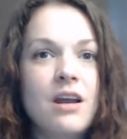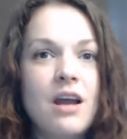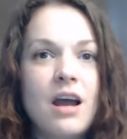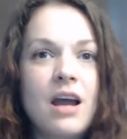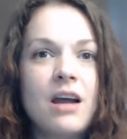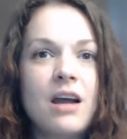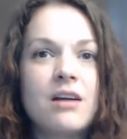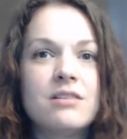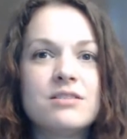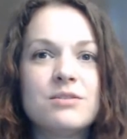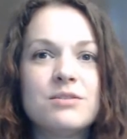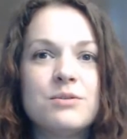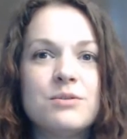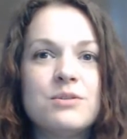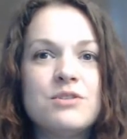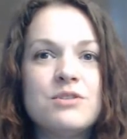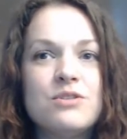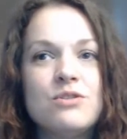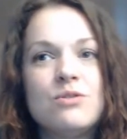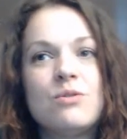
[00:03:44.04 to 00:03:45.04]
I also
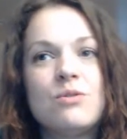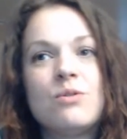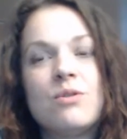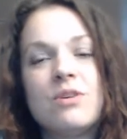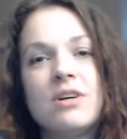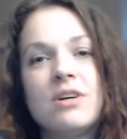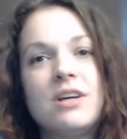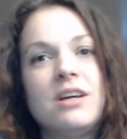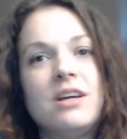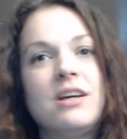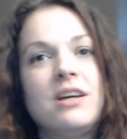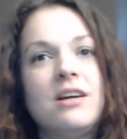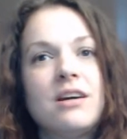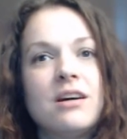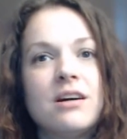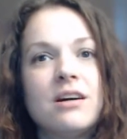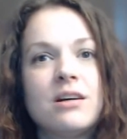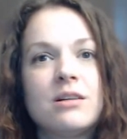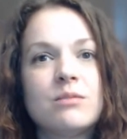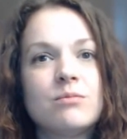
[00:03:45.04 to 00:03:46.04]
enjoy
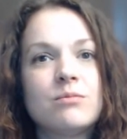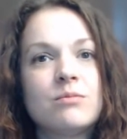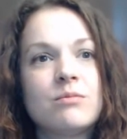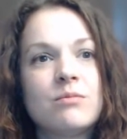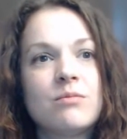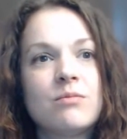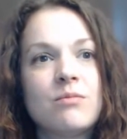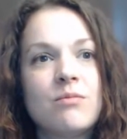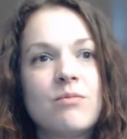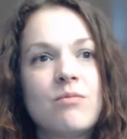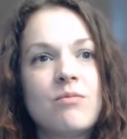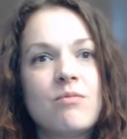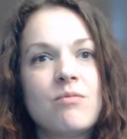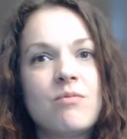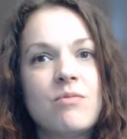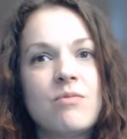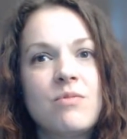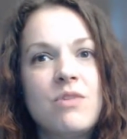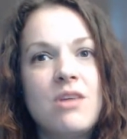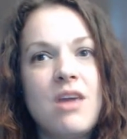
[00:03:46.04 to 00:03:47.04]

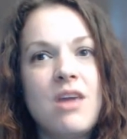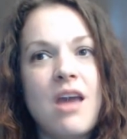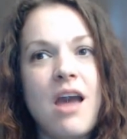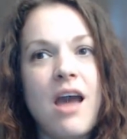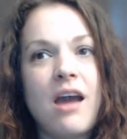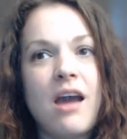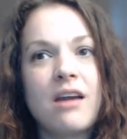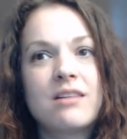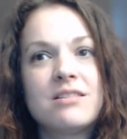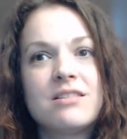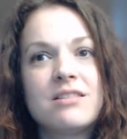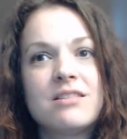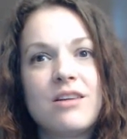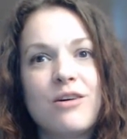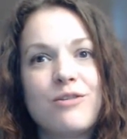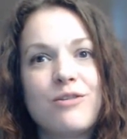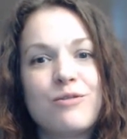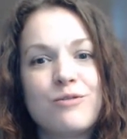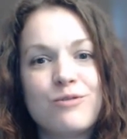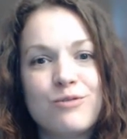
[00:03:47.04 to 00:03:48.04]
the act of
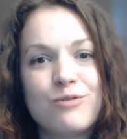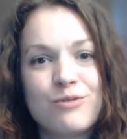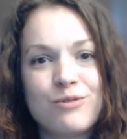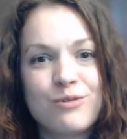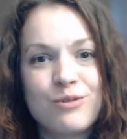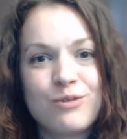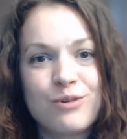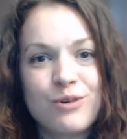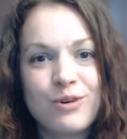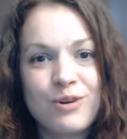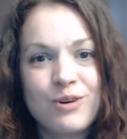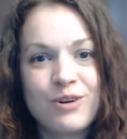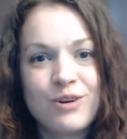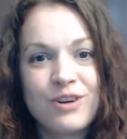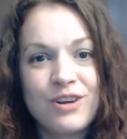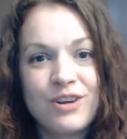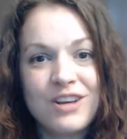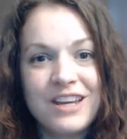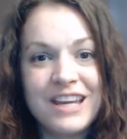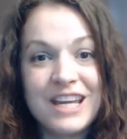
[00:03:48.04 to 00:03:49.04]

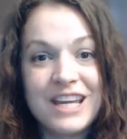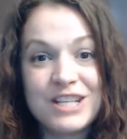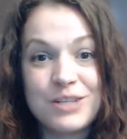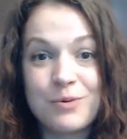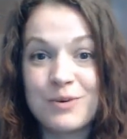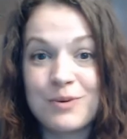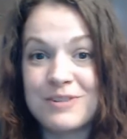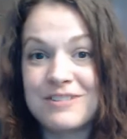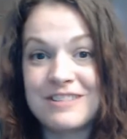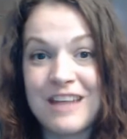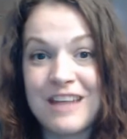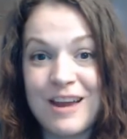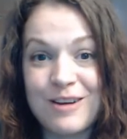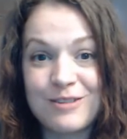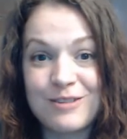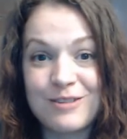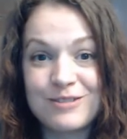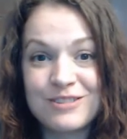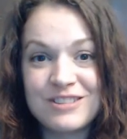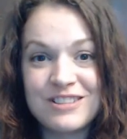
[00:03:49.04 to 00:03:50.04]
engaging with
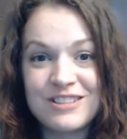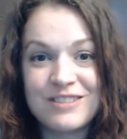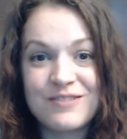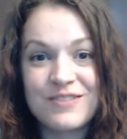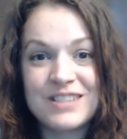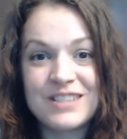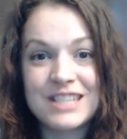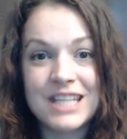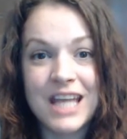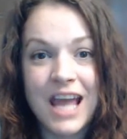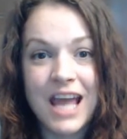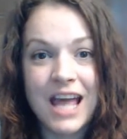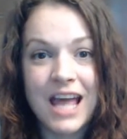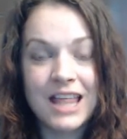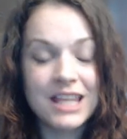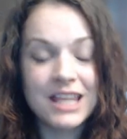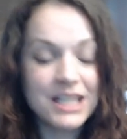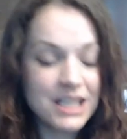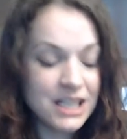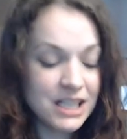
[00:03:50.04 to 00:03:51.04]
sound,
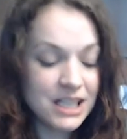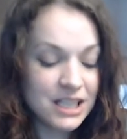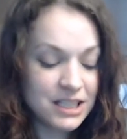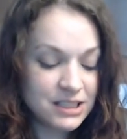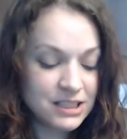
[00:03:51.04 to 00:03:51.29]
physicality,